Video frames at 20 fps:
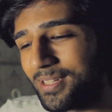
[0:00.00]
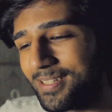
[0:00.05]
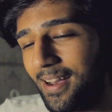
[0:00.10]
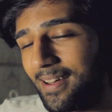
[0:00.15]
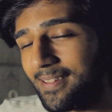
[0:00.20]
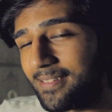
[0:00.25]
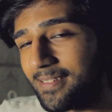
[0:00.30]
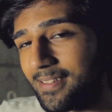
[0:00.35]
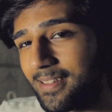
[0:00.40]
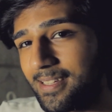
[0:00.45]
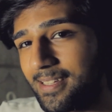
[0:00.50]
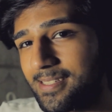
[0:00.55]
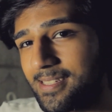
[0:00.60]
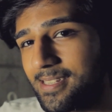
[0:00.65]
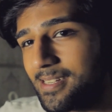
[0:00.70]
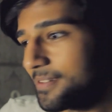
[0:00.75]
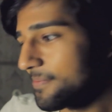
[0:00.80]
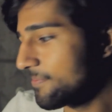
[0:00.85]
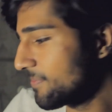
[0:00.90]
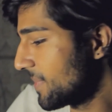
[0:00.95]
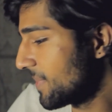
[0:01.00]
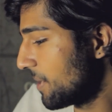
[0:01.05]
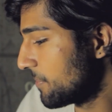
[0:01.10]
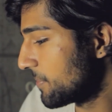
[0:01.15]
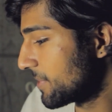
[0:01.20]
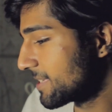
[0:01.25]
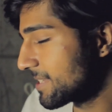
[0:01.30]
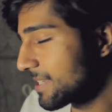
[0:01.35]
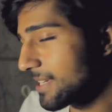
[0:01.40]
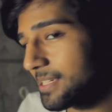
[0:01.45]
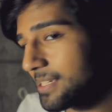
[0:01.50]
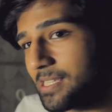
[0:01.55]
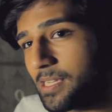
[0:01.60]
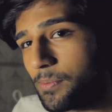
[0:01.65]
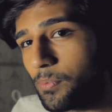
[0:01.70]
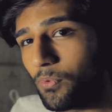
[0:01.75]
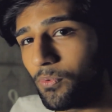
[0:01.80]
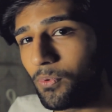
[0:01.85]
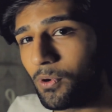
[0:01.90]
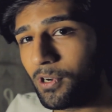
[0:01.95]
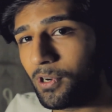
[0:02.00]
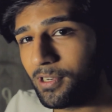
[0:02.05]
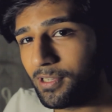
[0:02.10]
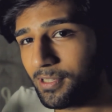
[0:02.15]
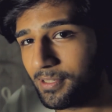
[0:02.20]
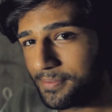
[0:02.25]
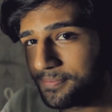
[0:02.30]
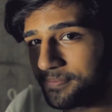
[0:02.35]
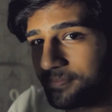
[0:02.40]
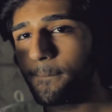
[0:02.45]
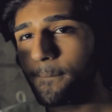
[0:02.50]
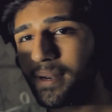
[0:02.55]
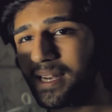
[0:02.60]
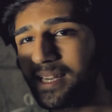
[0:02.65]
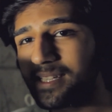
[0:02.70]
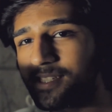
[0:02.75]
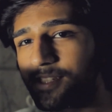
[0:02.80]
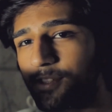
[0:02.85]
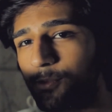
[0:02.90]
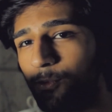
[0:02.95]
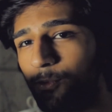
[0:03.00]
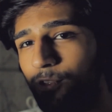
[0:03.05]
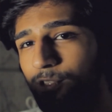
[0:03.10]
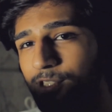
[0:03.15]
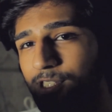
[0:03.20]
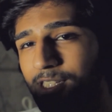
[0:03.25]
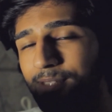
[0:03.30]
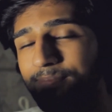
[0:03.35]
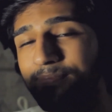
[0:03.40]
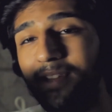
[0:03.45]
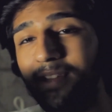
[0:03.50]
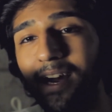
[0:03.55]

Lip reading: I think that's it. I'm going to take a sip of water. Blessed water.